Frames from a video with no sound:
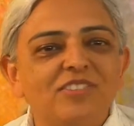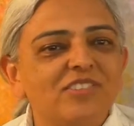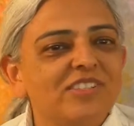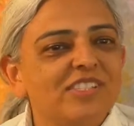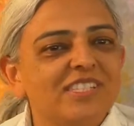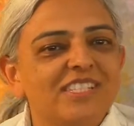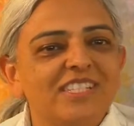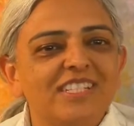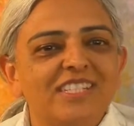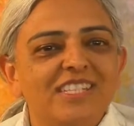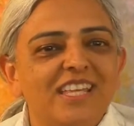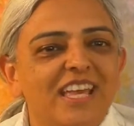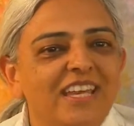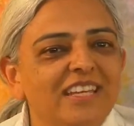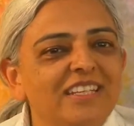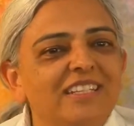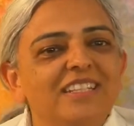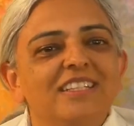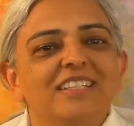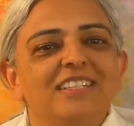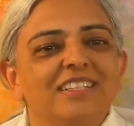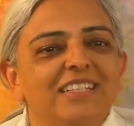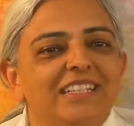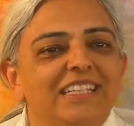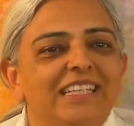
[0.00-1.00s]
just
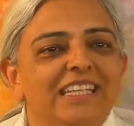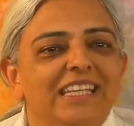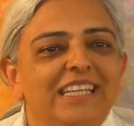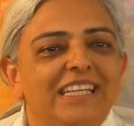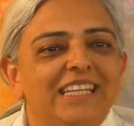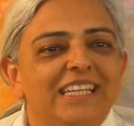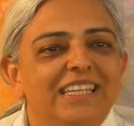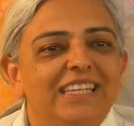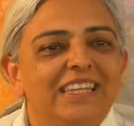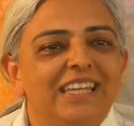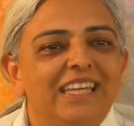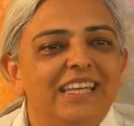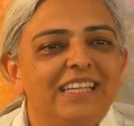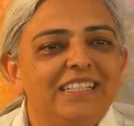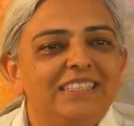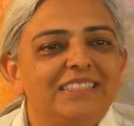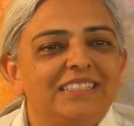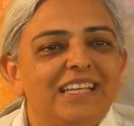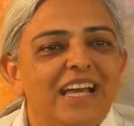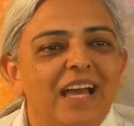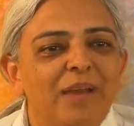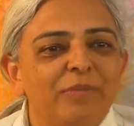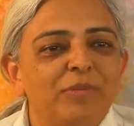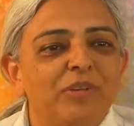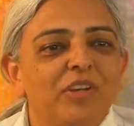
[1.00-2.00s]
decided
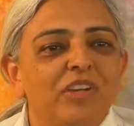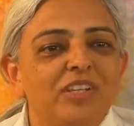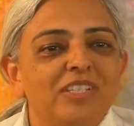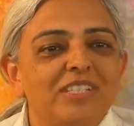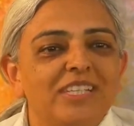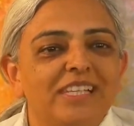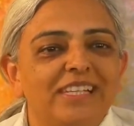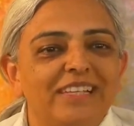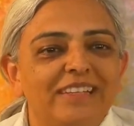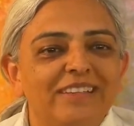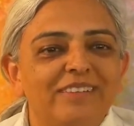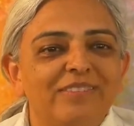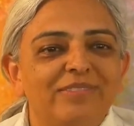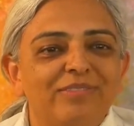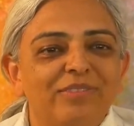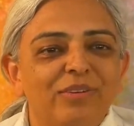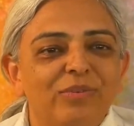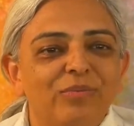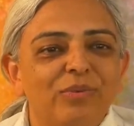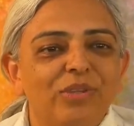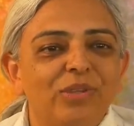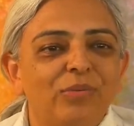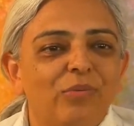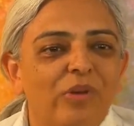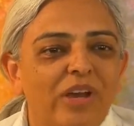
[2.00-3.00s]
that I'm going to live
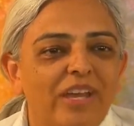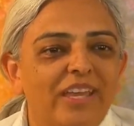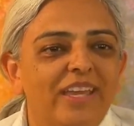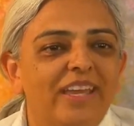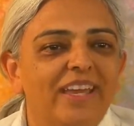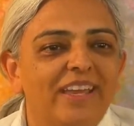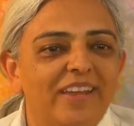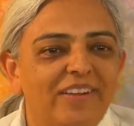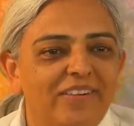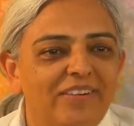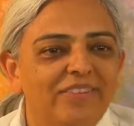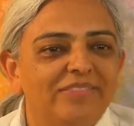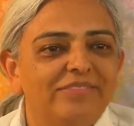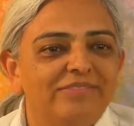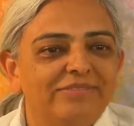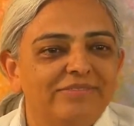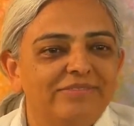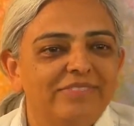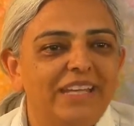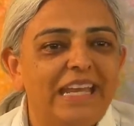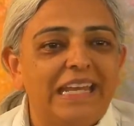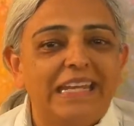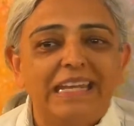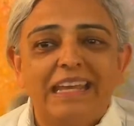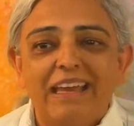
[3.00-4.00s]
with white hair,
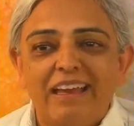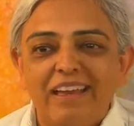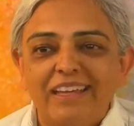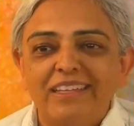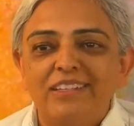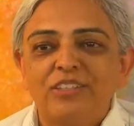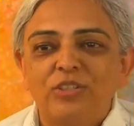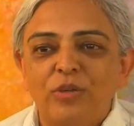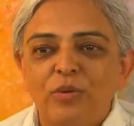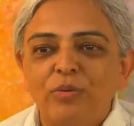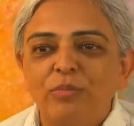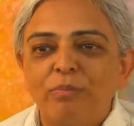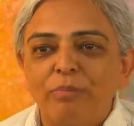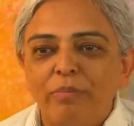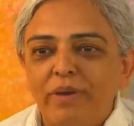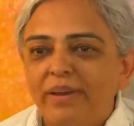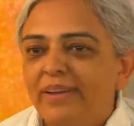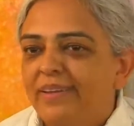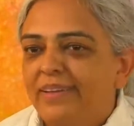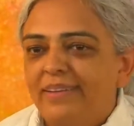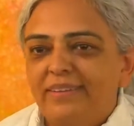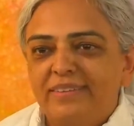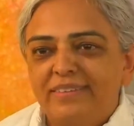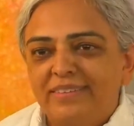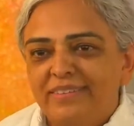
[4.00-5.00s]
and I don't
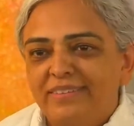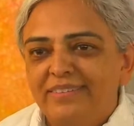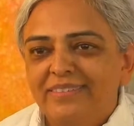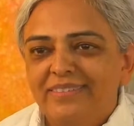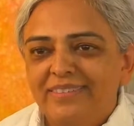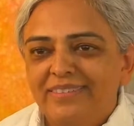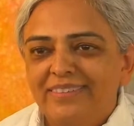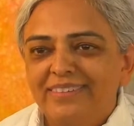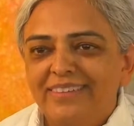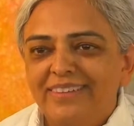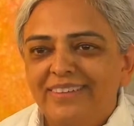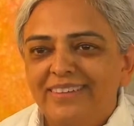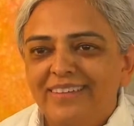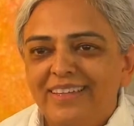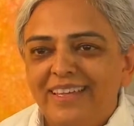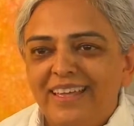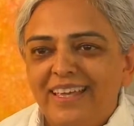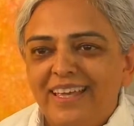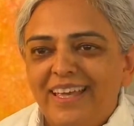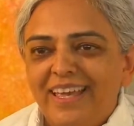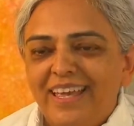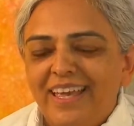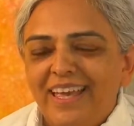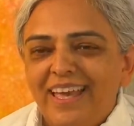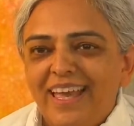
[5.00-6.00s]
mind.
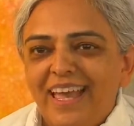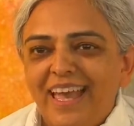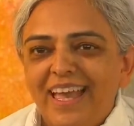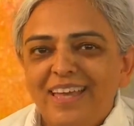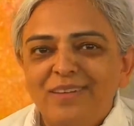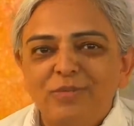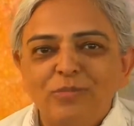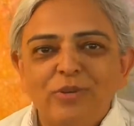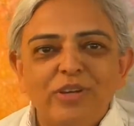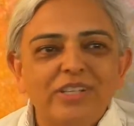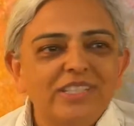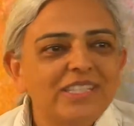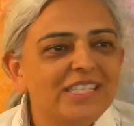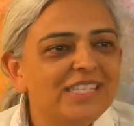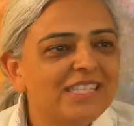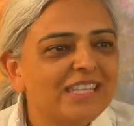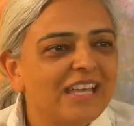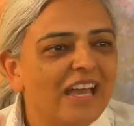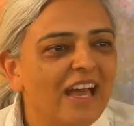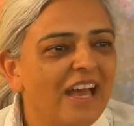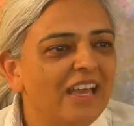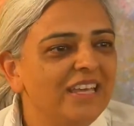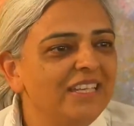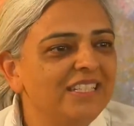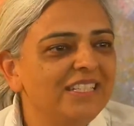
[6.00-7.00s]
And once
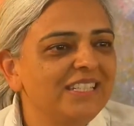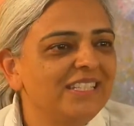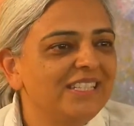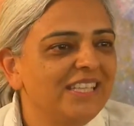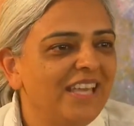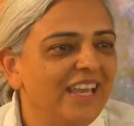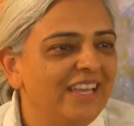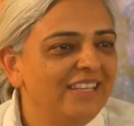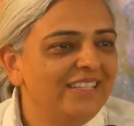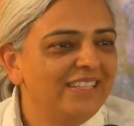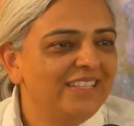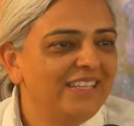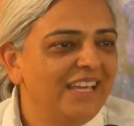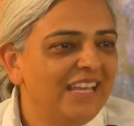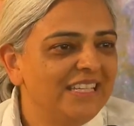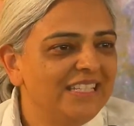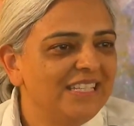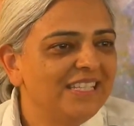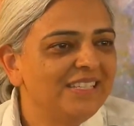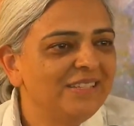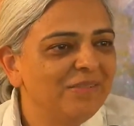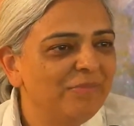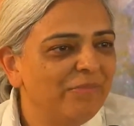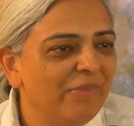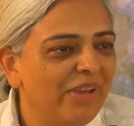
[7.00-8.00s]
I decided I
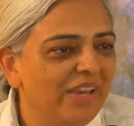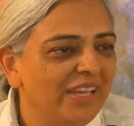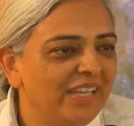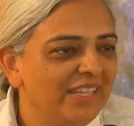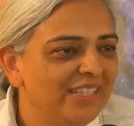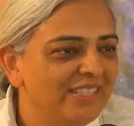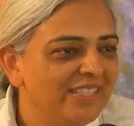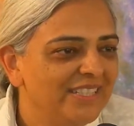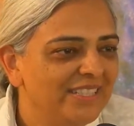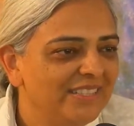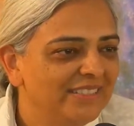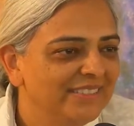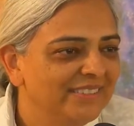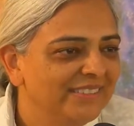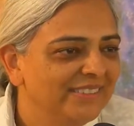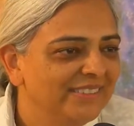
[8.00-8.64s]
didn't mind,